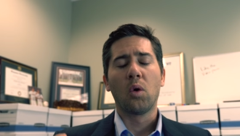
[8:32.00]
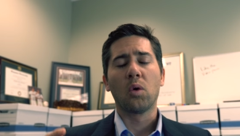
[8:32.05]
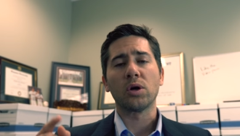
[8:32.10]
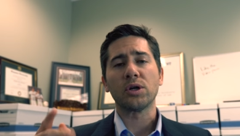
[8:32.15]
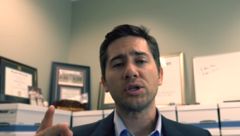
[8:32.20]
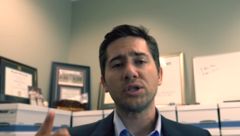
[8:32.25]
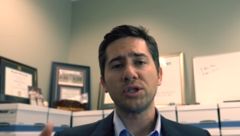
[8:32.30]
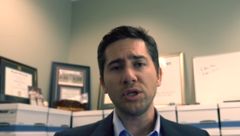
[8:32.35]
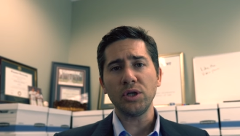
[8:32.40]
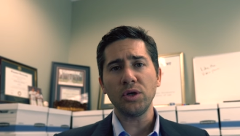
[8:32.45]

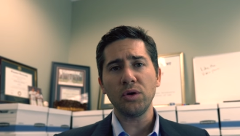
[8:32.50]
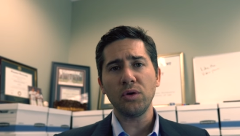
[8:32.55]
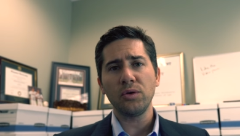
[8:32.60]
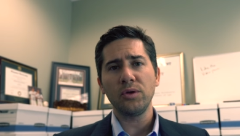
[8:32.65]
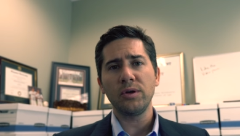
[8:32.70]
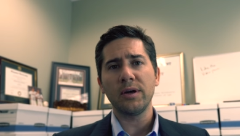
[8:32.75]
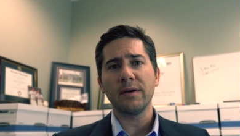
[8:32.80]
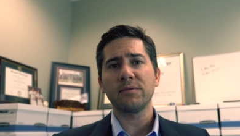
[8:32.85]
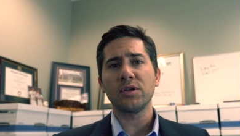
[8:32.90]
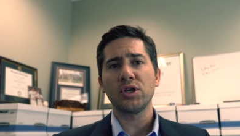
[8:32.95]
Or two,
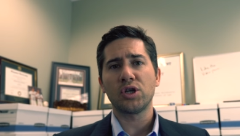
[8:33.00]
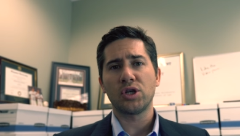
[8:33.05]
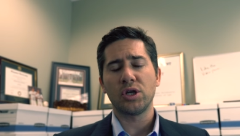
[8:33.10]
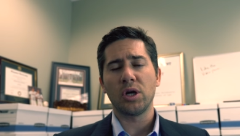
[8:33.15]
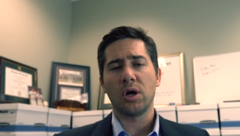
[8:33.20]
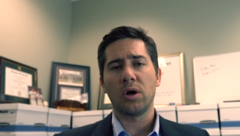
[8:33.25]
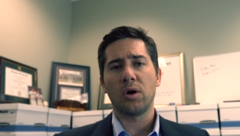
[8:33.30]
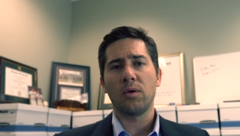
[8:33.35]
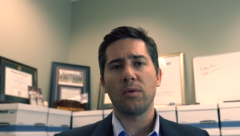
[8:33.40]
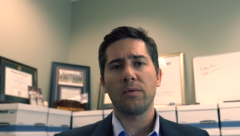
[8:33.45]
you have to
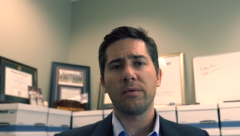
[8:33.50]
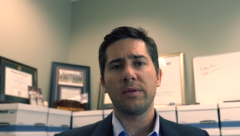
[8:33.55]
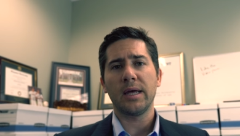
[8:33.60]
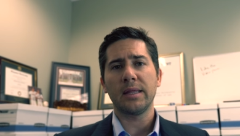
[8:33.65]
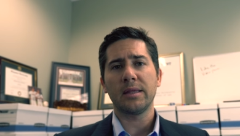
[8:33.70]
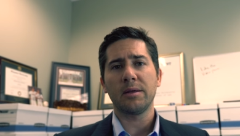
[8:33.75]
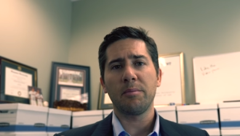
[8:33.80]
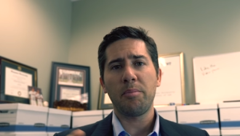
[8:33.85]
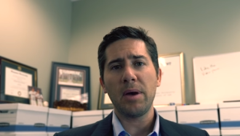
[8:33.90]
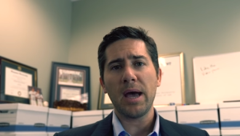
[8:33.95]
show
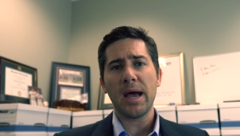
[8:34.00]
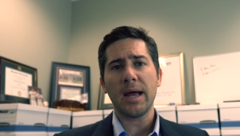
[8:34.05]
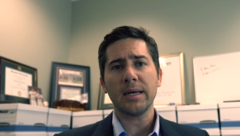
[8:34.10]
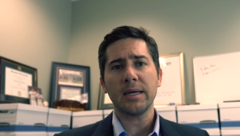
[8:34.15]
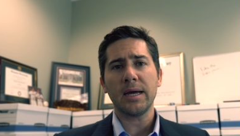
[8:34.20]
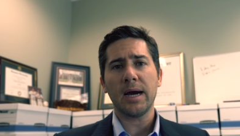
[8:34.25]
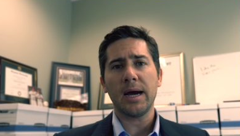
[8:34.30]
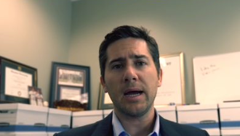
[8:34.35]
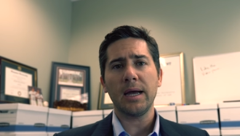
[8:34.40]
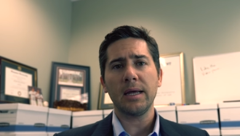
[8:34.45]
that the
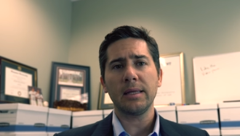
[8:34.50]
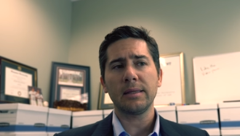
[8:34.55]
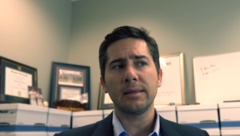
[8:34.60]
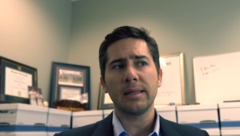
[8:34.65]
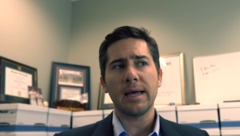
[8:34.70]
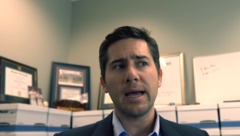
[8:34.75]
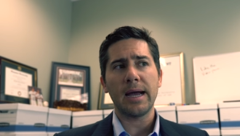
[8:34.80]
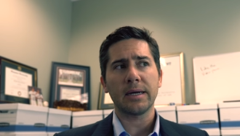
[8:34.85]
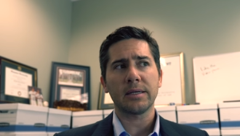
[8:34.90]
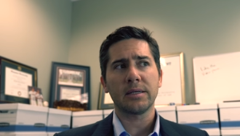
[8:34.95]
bad guy
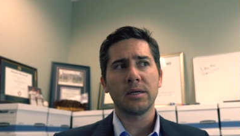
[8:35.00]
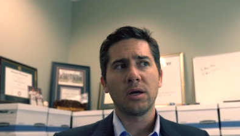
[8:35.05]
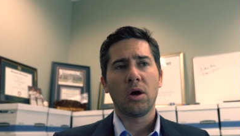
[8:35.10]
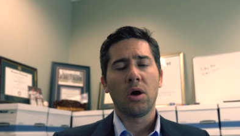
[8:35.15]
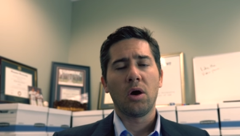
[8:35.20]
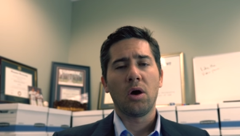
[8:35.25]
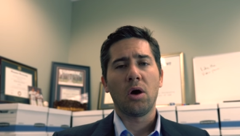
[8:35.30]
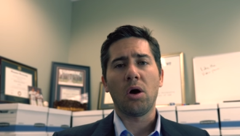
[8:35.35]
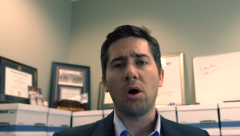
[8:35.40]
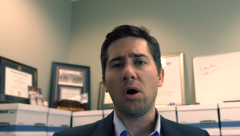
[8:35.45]
lacked
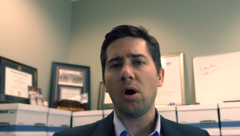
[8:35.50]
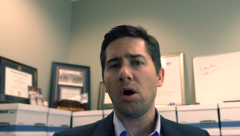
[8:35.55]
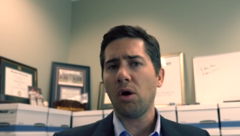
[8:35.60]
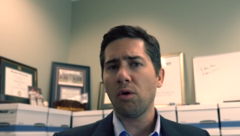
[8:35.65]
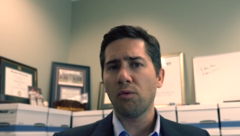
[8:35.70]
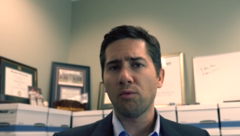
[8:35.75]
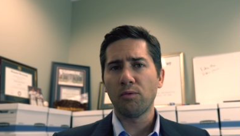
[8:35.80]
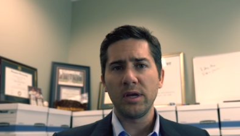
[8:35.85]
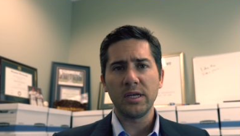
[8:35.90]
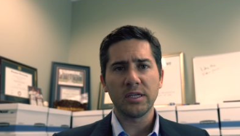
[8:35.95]

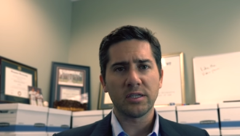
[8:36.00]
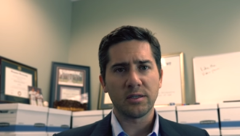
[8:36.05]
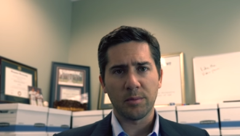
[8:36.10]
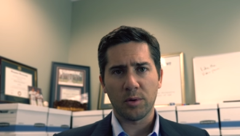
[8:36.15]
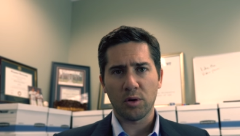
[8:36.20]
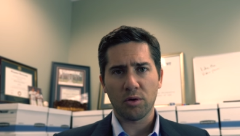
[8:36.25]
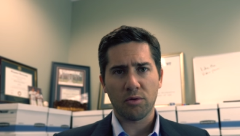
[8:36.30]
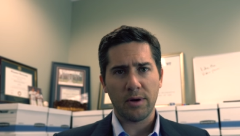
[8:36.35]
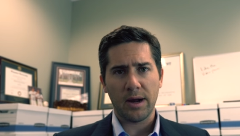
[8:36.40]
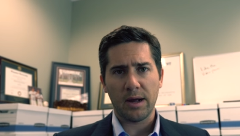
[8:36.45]
all
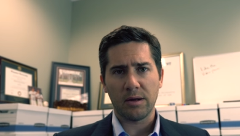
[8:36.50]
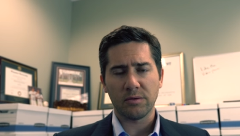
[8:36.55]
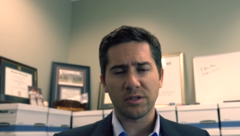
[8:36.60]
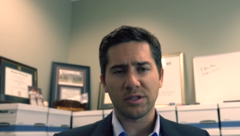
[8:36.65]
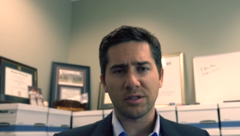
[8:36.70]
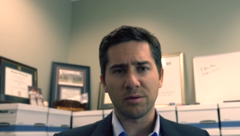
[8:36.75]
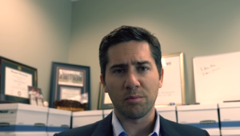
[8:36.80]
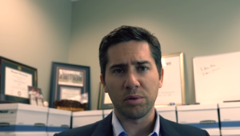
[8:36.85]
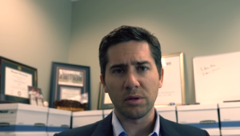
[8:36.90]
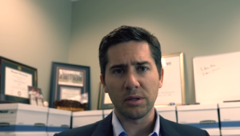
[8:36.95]
reasonable
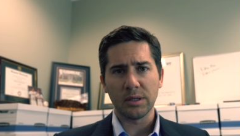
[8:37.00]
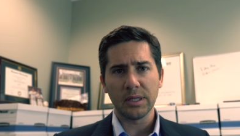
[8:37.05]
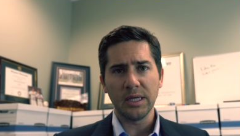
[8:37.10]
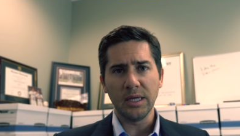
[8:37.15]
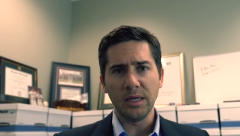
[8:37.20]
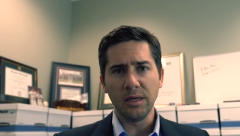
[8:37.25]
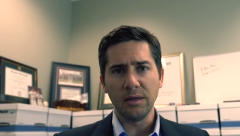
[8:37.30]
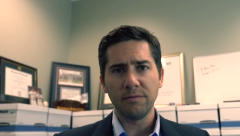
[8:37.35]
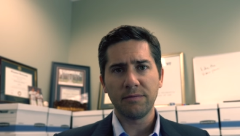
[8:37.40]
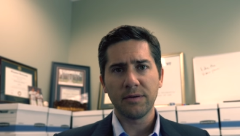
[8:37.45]
grounds to
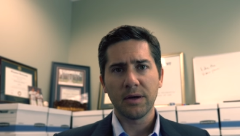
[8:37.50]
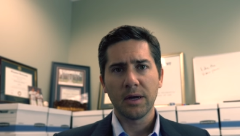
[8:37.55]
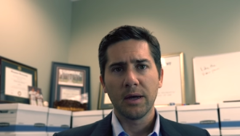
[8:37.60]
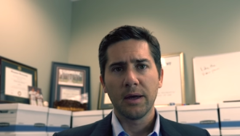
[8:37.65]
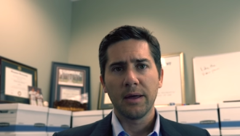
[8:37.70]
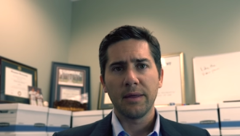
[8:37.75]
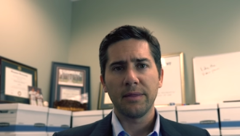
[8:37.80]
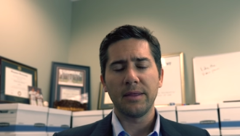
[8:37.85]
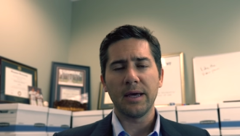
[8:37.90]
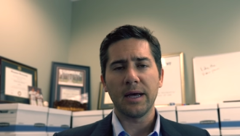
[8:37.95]
believe
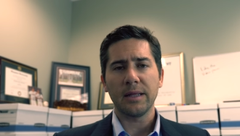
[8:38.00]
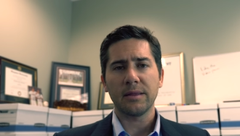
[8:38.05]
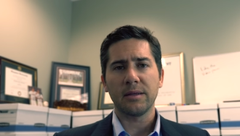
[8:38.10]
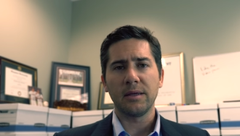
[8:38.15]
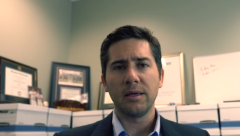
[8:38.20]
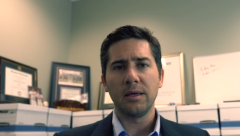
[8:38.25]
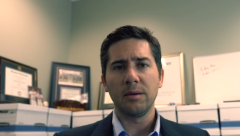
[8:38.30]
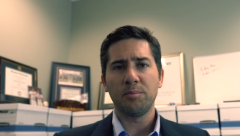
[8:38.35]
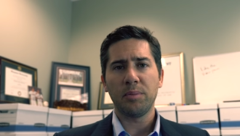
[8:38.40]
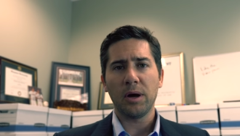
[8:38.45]
that the